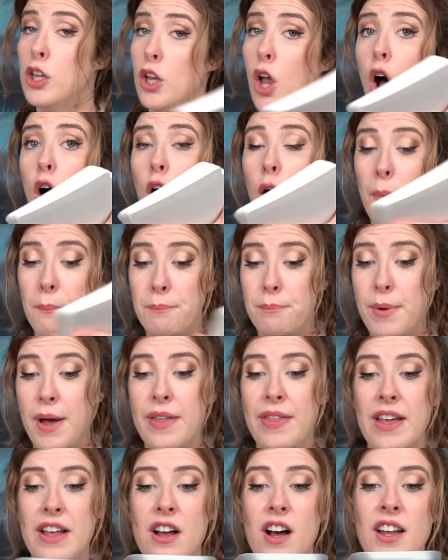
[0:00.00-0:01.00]
a lot,
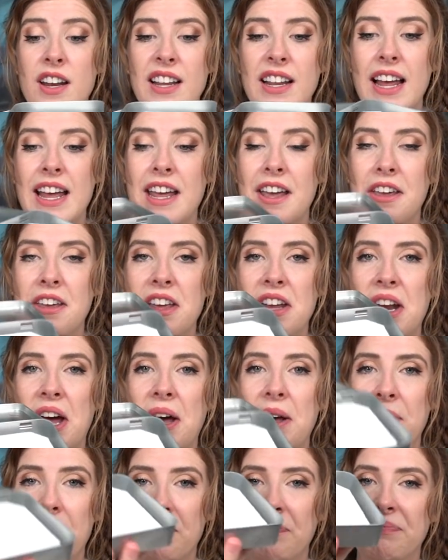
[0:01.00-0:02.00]
but they kind of like, you
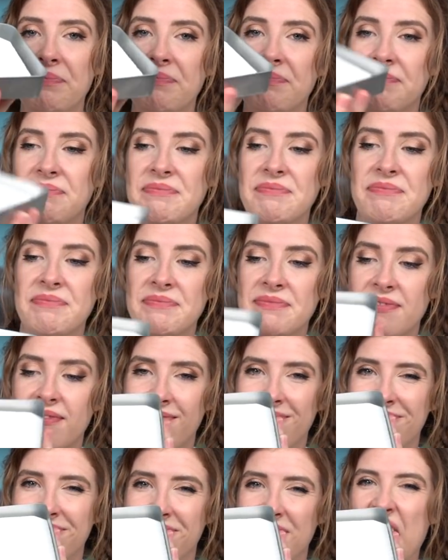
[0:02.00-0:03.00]
know,
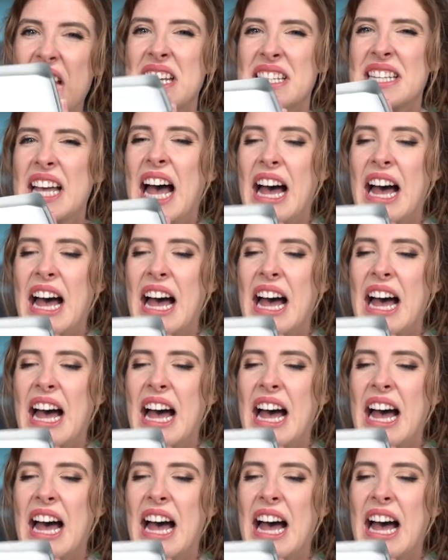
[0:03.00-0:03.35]
it's